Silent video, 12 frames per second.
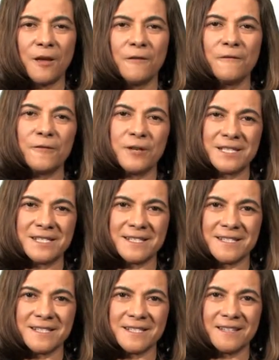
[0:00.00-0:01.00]
For
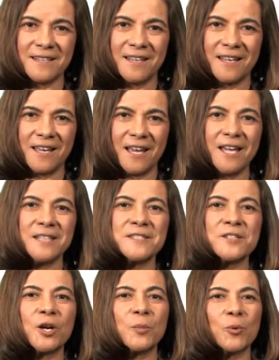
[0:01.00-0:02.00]
instance, a Head
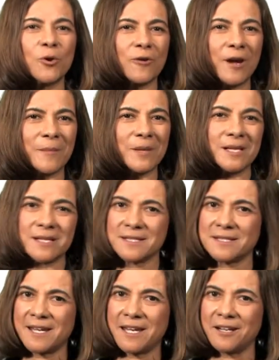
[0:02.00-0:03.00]
Start program collects
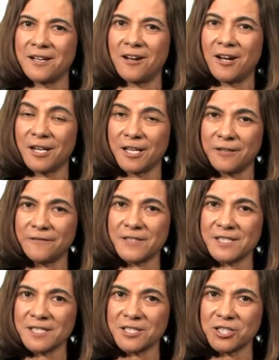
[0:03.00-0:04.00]
data on
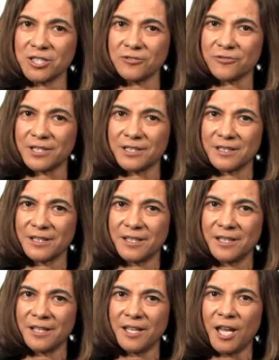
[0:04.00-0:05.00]
infants and children,
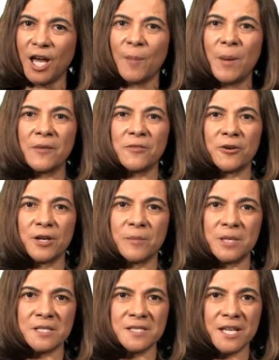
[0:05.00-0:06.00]
about their
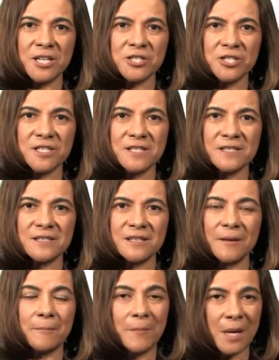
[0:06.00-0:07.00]
immunizations,
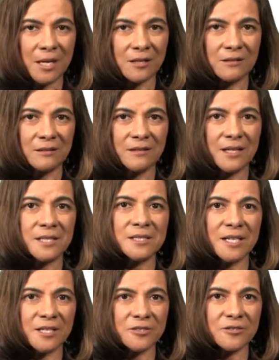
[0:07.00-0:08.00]
medical and
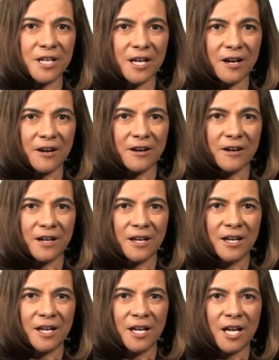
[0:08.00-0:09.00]
dental care,
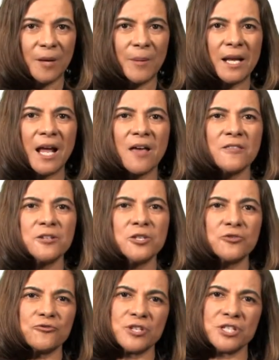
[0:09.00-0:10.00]
about how the
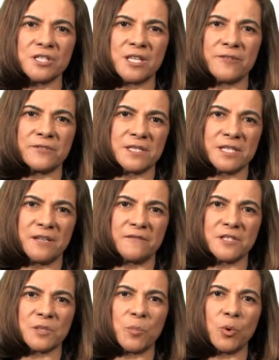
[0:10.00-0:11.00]
nutrition they received
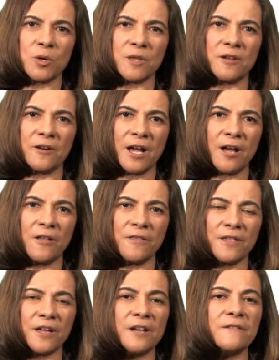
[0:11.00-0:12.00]
supported their
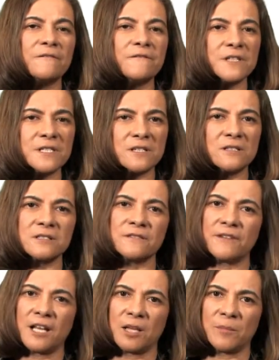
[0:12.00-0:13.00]
health and physical
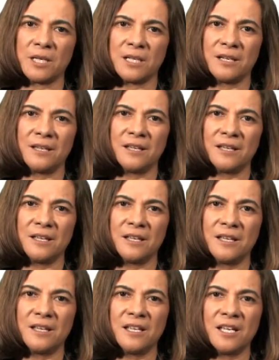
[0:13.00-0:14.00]
development,
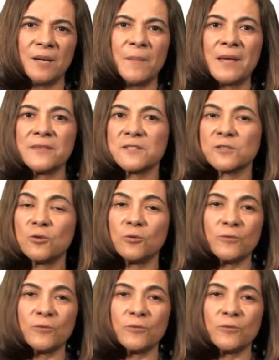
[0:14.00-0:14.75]
about the school